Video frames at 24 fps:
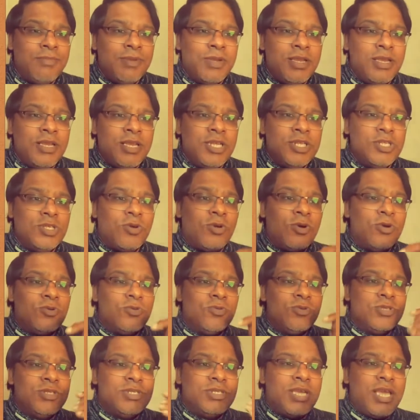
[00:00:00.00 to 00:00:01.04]
is equal
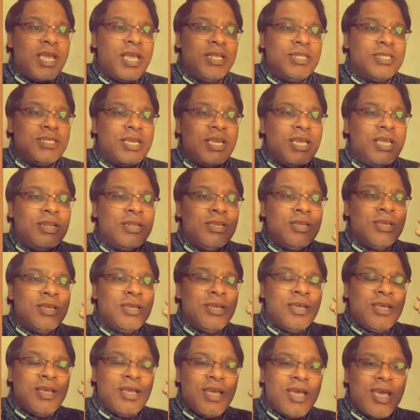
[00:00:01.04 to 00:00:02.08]
to change in
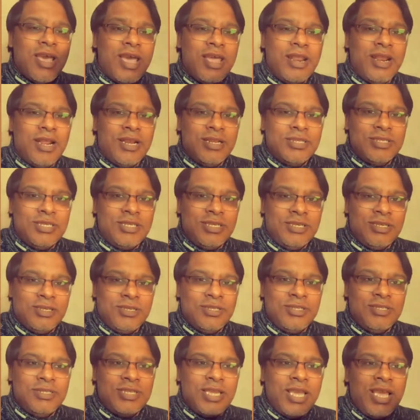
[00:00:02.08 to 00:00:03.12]
energy
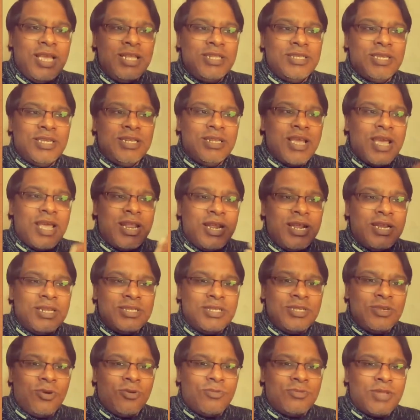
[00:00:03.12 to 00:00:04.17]

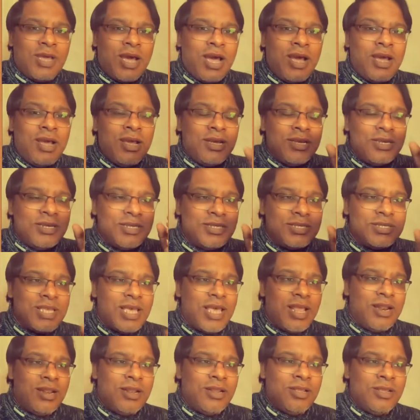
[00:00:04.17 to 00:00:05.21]
of the
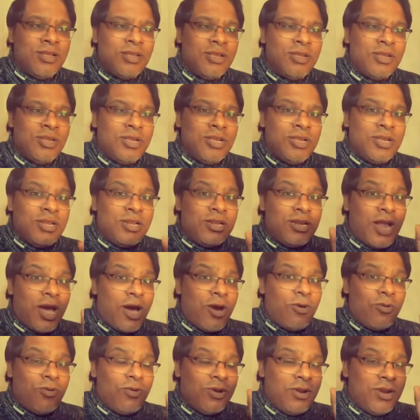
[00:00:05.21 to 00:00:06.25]
cell.
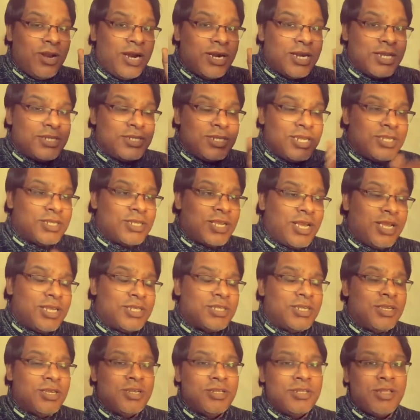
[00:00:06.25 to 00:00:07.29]
Now let us
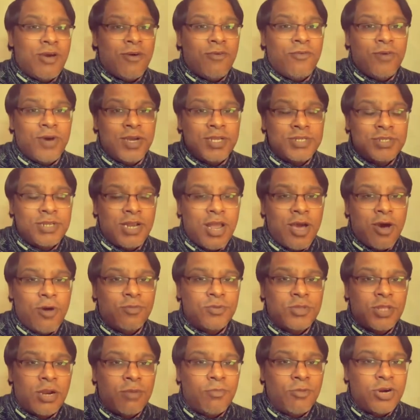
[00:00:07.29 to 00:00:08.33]
discuss the first law of
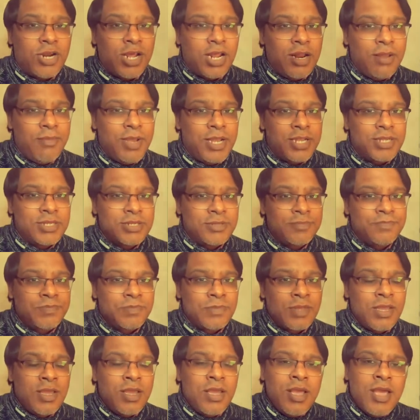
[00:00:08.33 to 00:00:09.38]
thermodynamics.
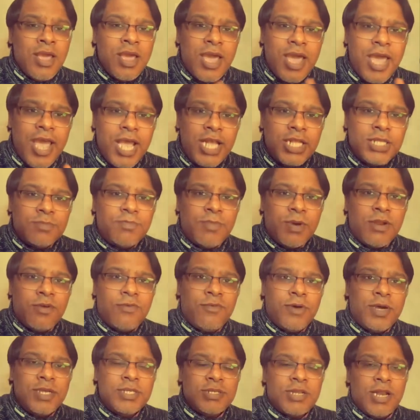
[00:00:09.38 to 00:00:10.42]
As per
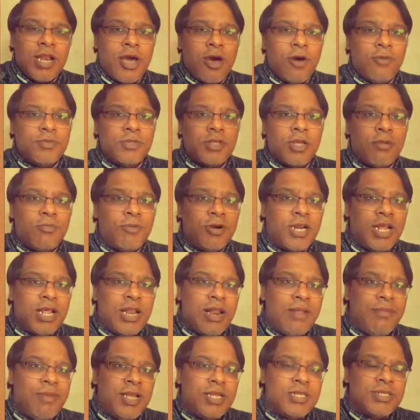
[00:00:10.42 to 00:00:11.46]
first law of
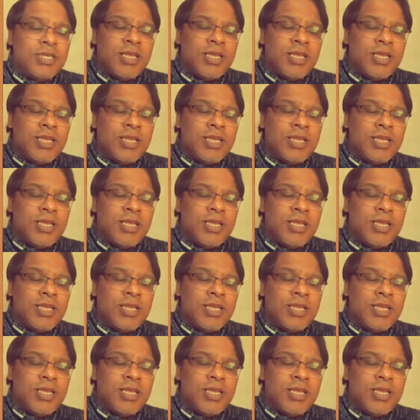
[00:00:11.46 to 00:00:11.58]
thermodynamics,